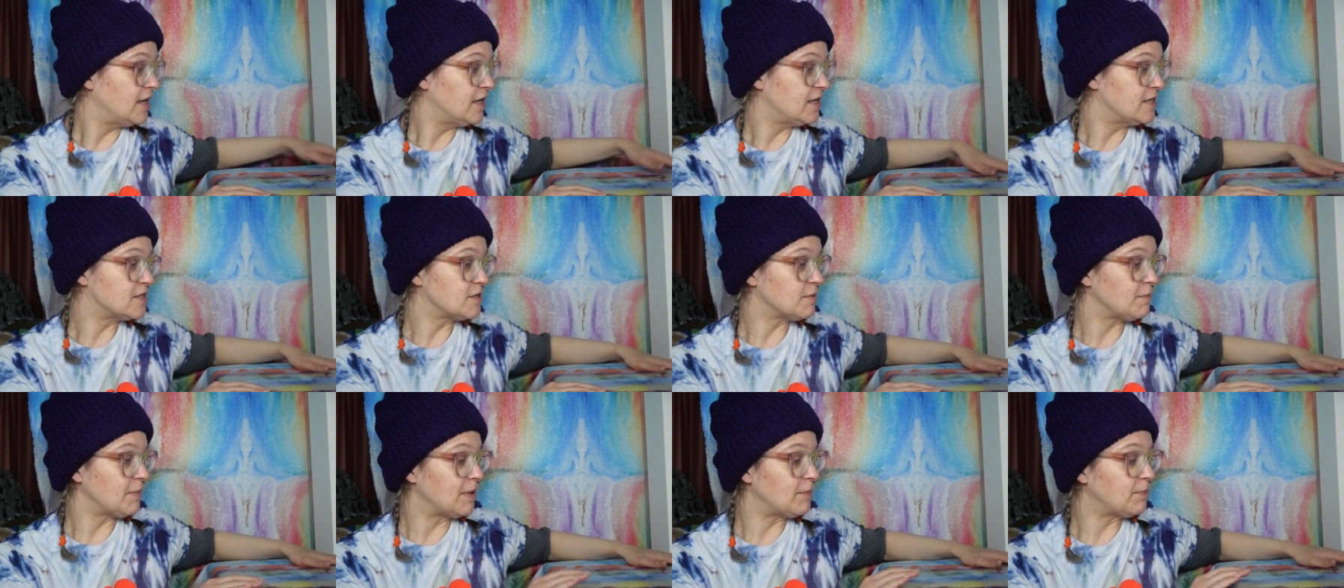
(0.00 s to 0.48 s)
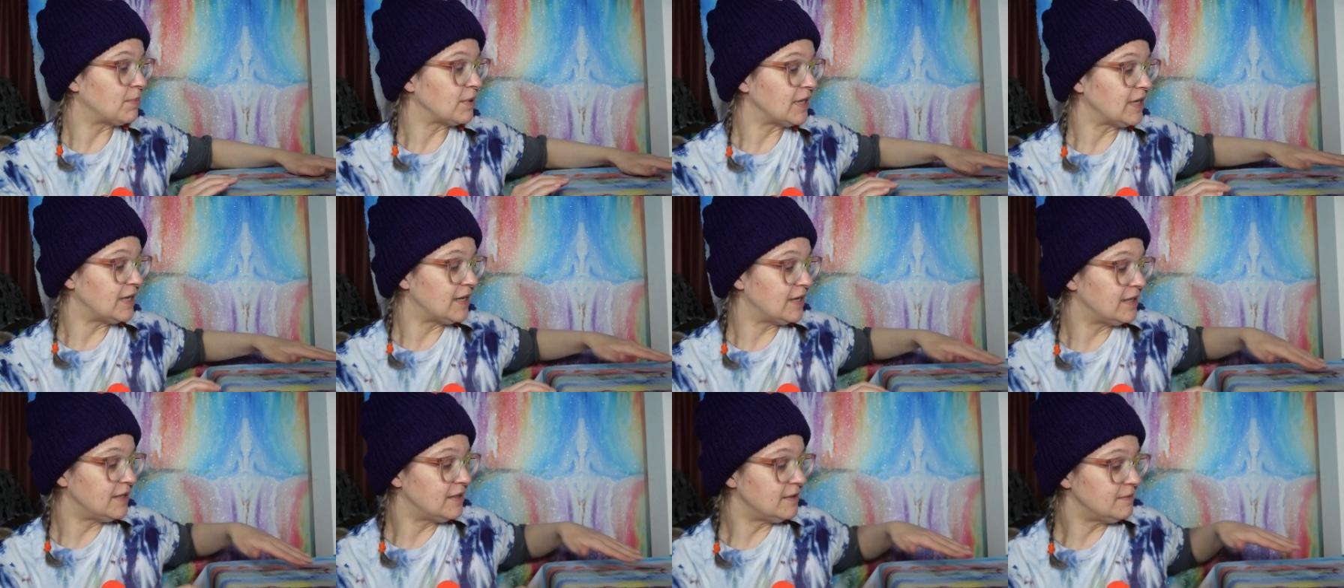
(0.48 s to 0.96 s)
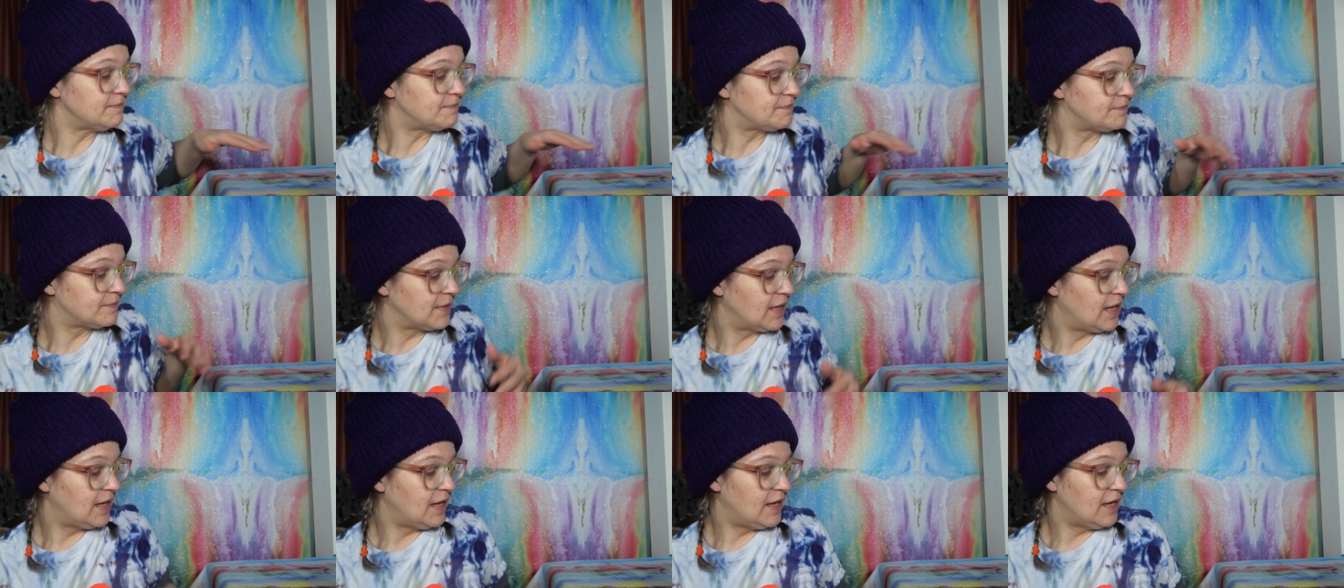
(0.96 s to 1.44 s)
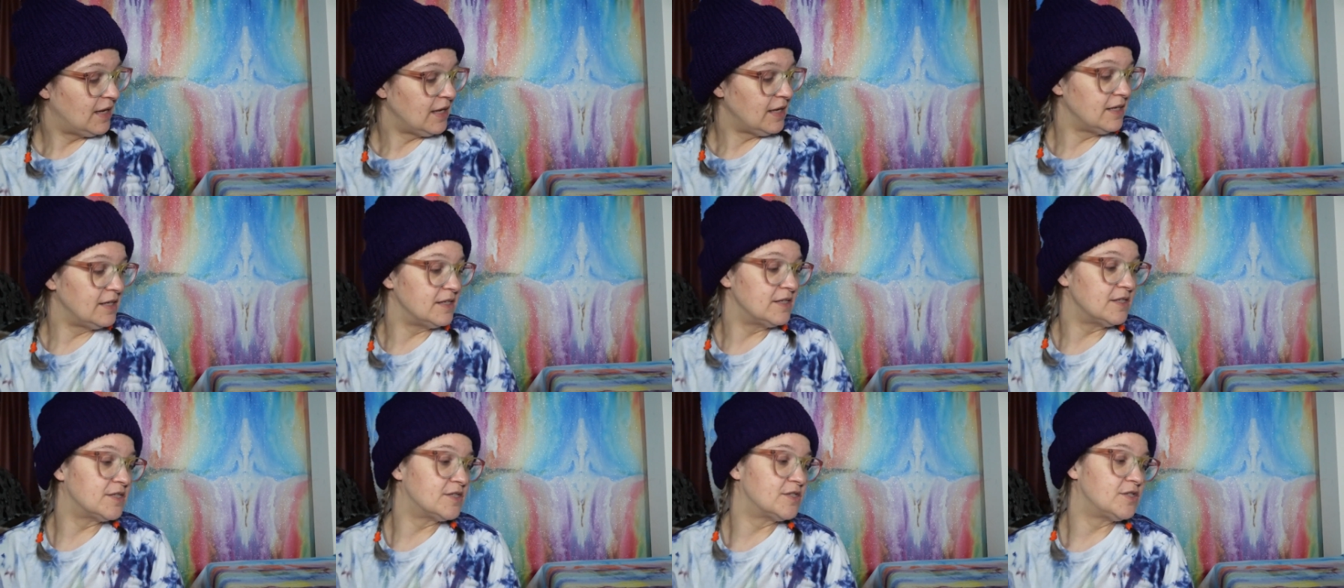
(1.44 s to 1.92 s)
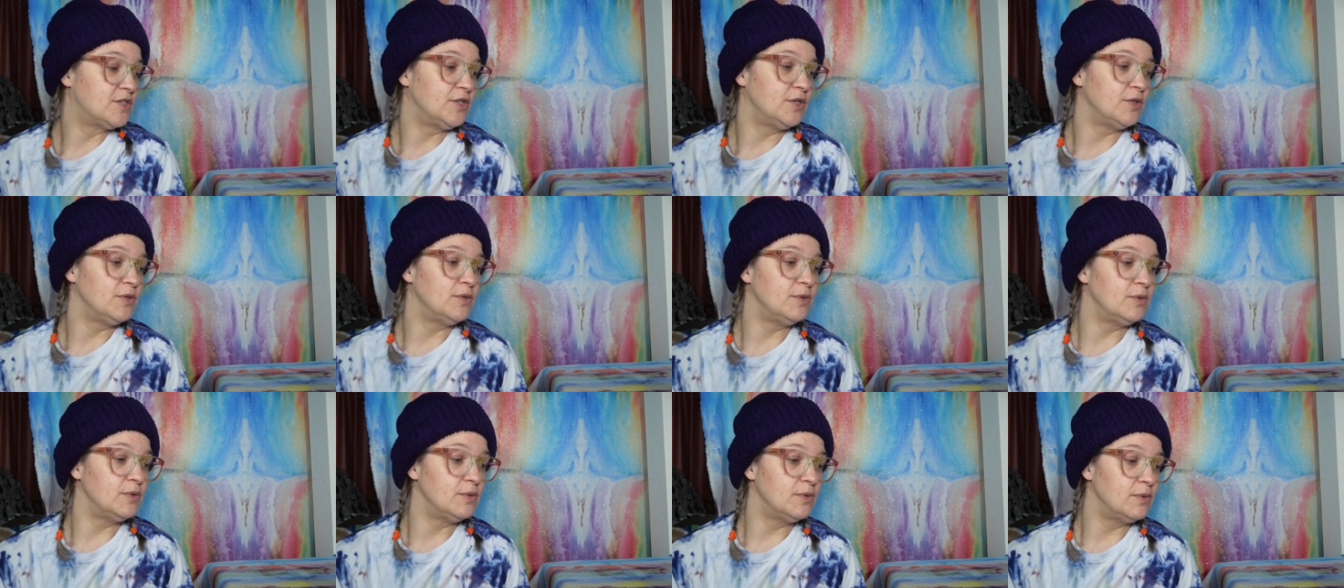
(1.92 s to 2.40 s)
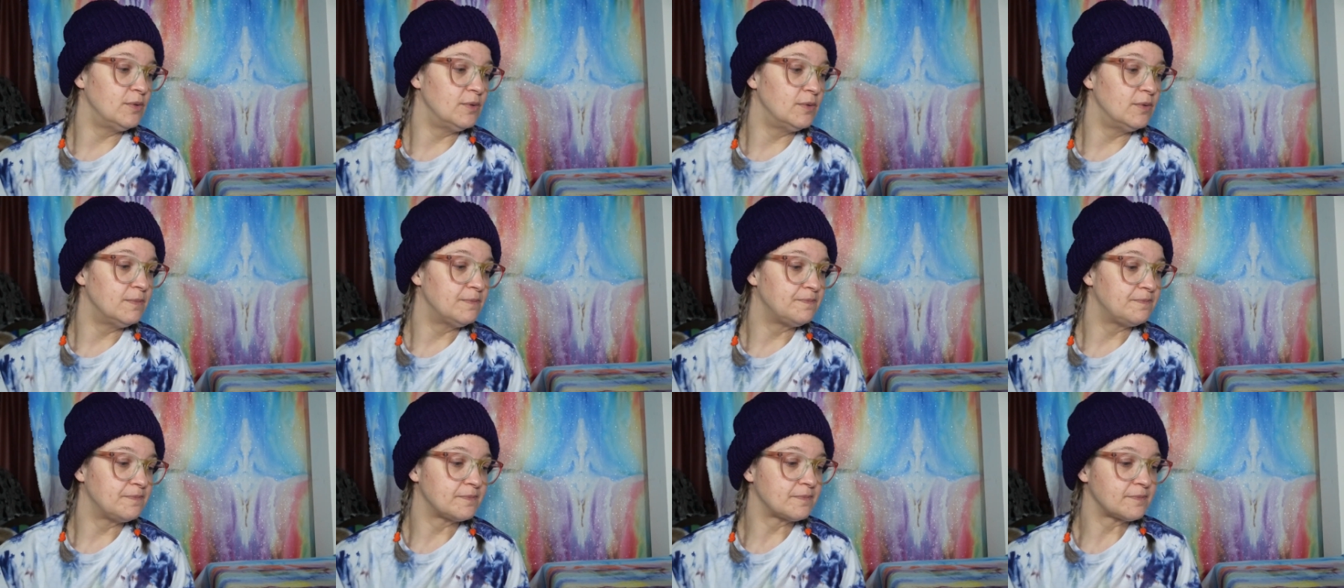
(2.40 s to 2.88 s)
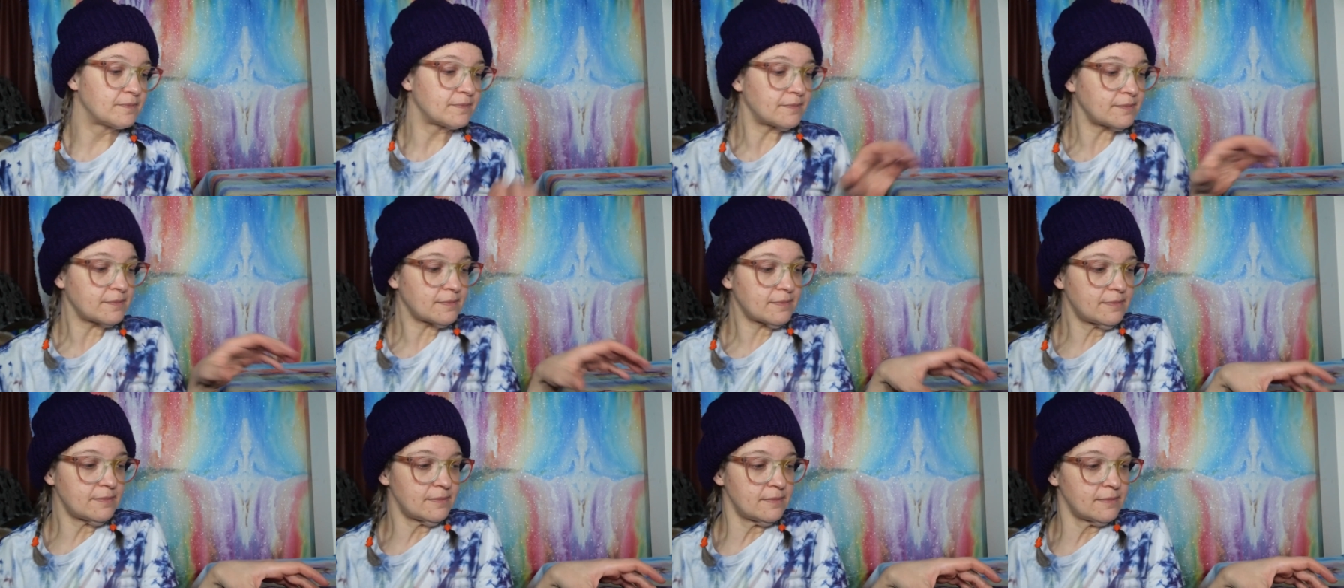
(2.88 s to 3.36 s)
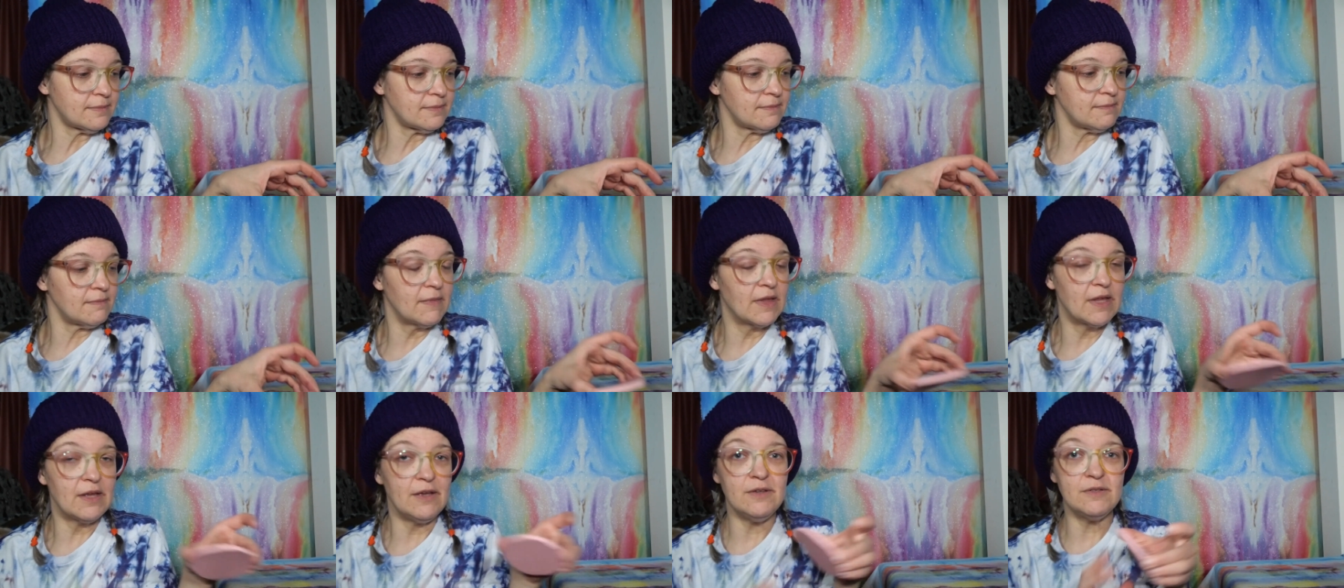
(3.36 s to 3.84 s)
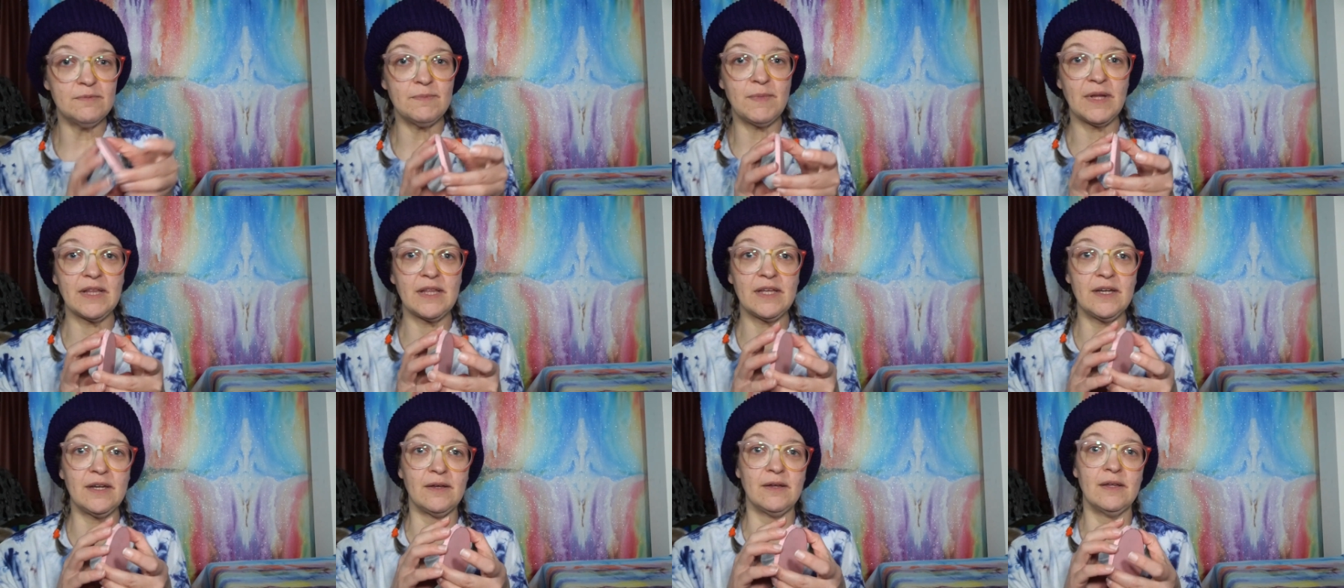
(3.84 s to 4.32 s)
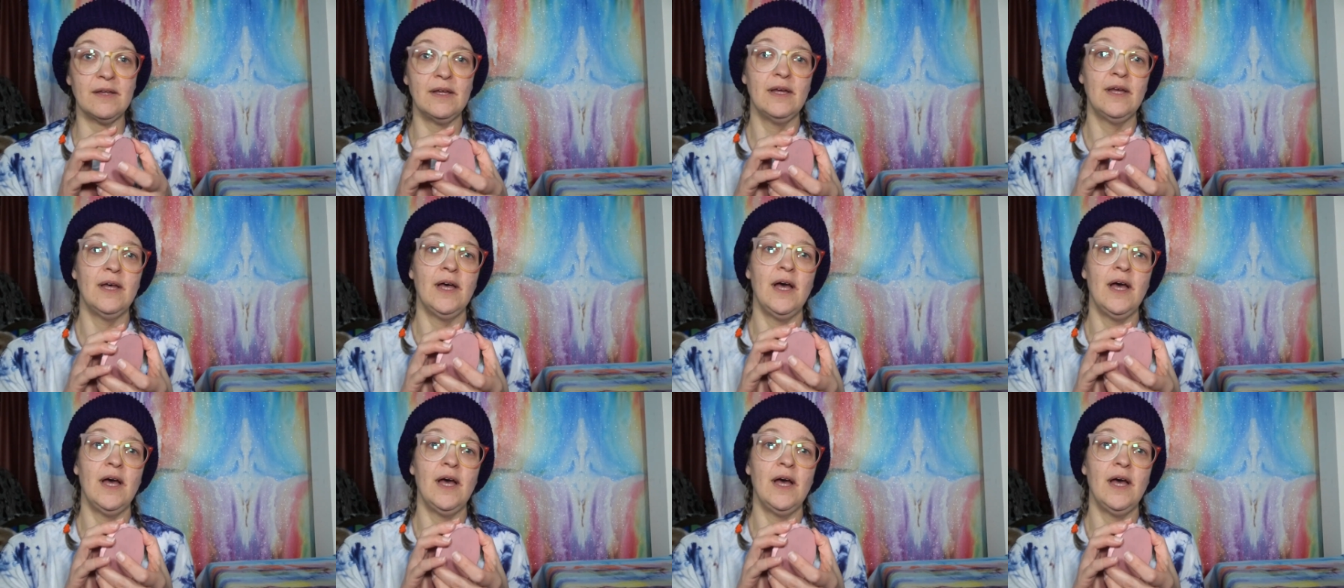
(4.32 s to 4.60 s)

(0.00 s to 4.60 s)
So my plan is to use my little